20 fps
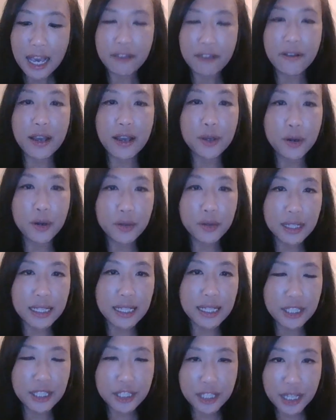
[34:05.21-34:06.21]
if I go to the
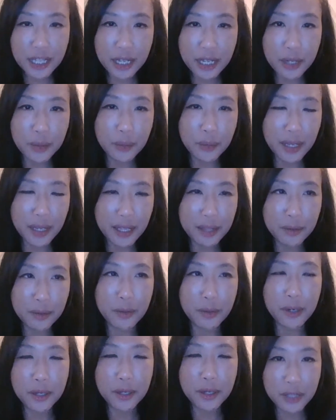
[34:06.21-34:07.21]
I Ching with
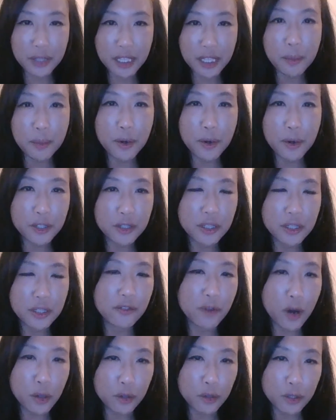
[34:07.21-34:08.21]
one of those
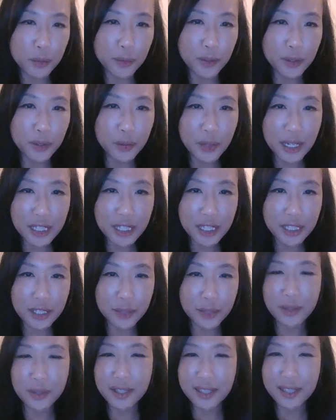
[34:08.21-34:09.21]
emotionally vulnerable
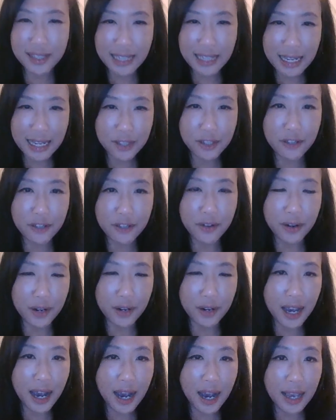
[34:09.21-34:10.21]
questions where the stakes are
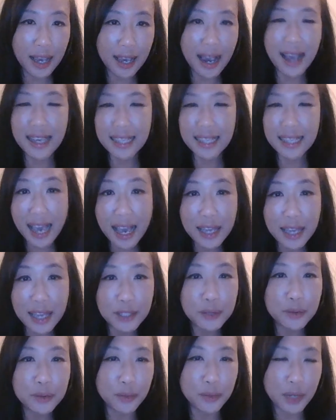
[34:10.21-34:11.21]
very high, I
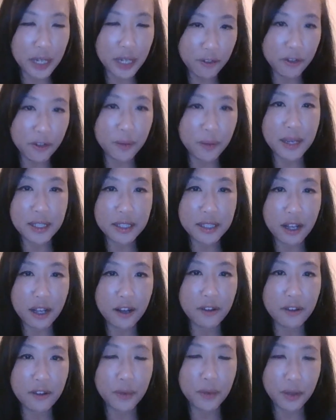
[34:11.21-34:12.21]
can do a reading for
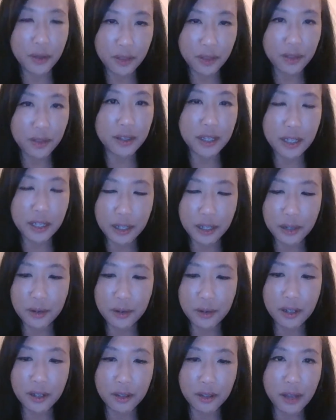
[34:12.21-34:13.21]
myself with,
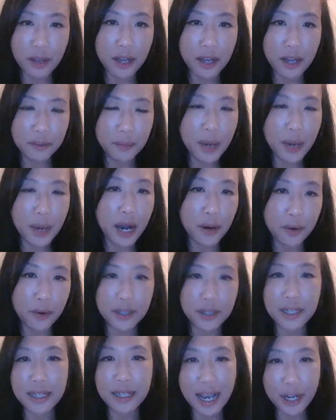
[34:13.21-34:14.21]
a lot of
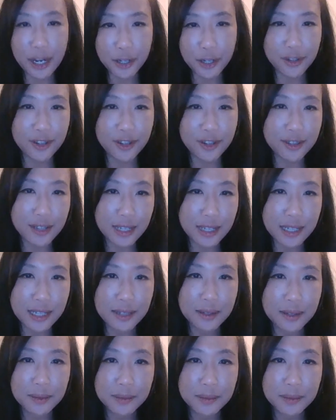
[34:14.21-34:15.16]
power and accuracy.